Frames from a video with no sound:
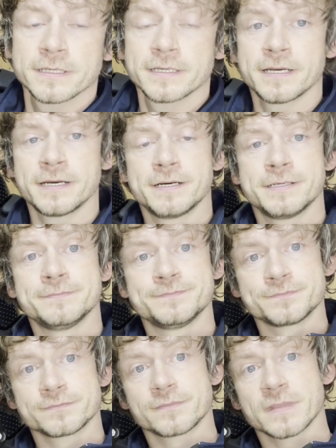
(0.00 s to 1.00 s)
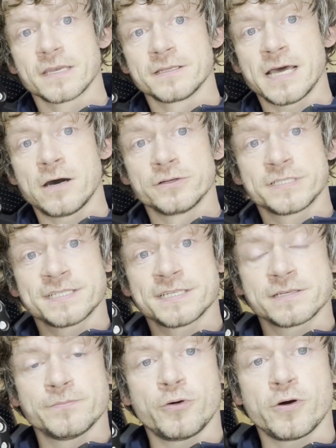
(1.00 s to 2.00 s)
Now this is
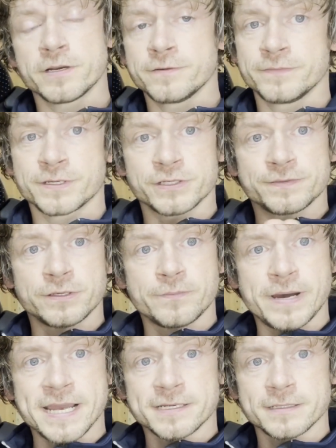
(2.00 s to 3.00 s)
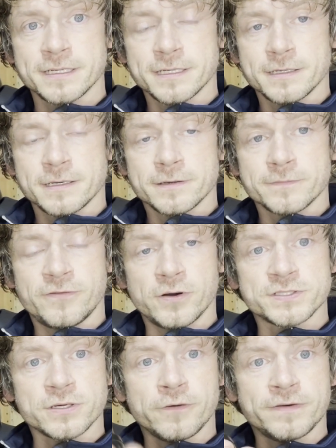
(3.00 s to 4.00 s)
important because when the bike
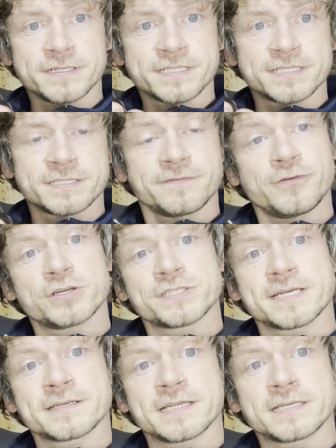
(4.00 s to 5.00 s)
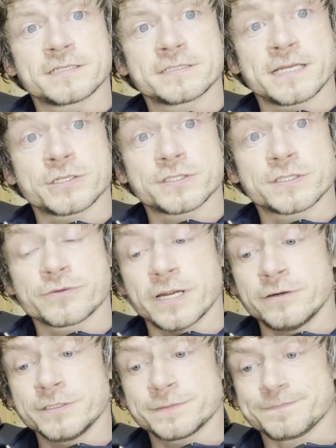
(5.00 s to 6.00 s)
falls over, this is the first thing that touches the
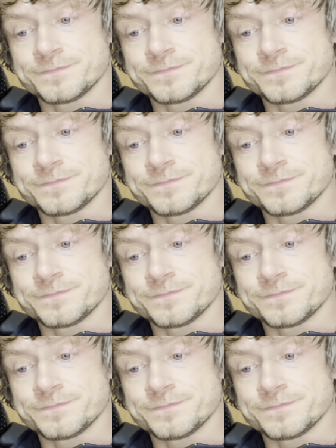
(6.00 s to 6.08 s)
ground.